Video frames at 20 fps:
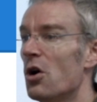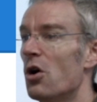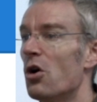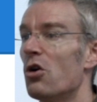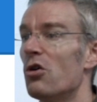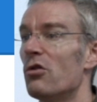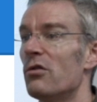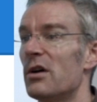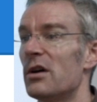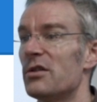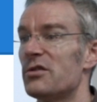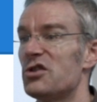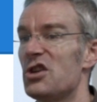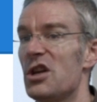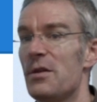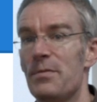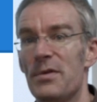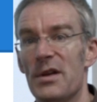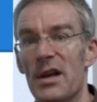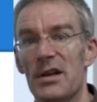or a
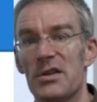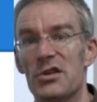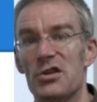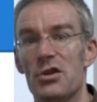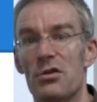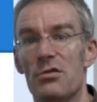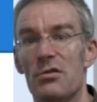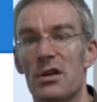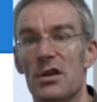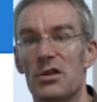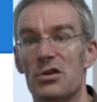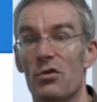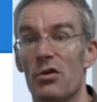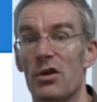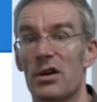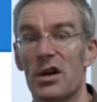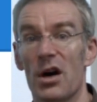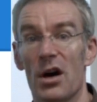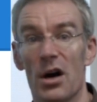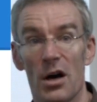GPS unit or
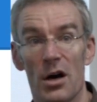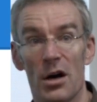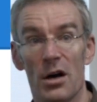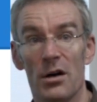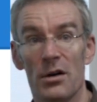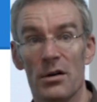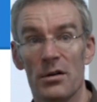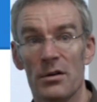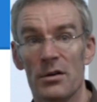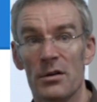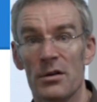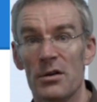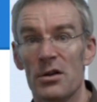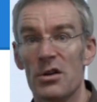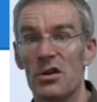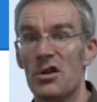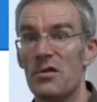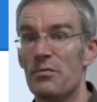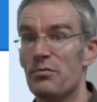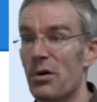a car,
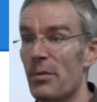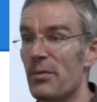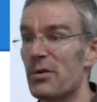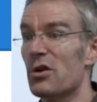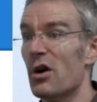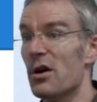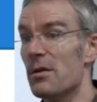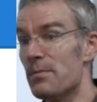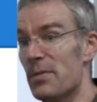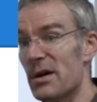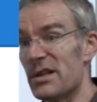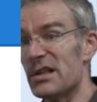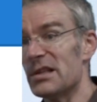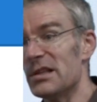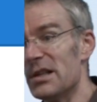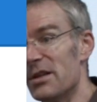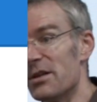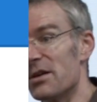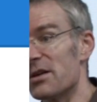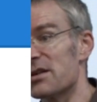you've probably got embedded
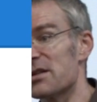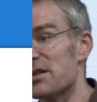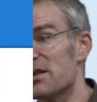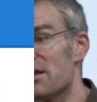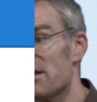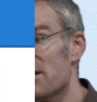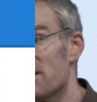Linux